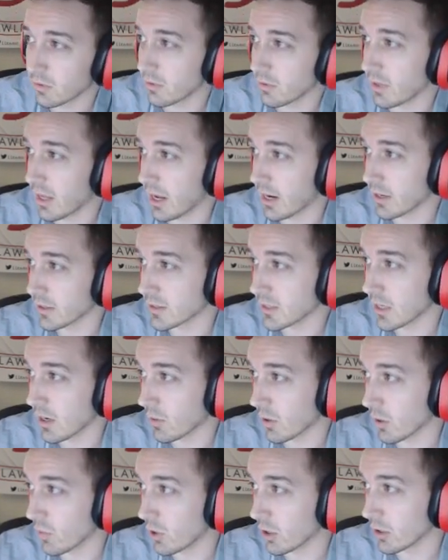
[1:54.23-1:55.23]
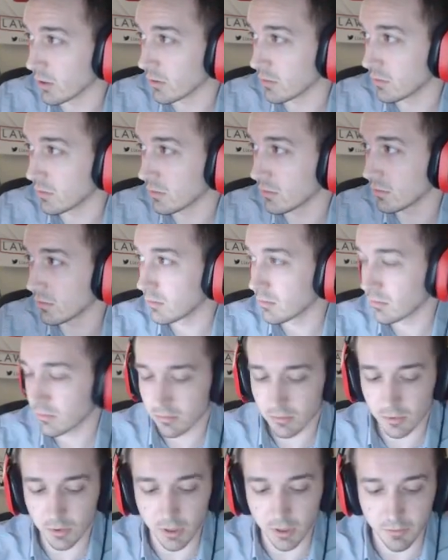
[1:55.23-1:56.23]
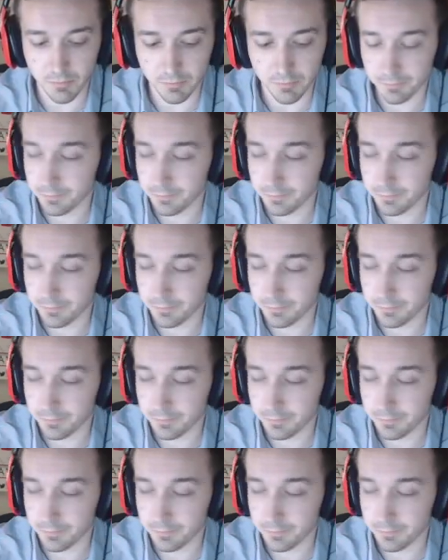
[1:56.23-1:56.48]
That is not what I wanted. Hold on.